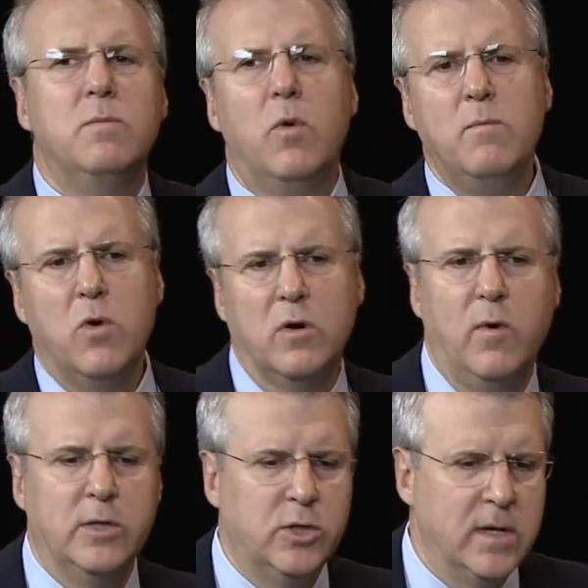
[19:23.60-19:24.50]
one more
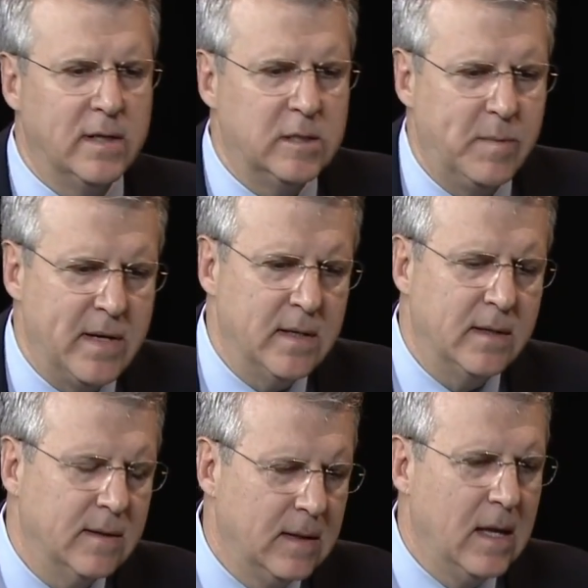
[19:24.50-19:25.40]
question on spending.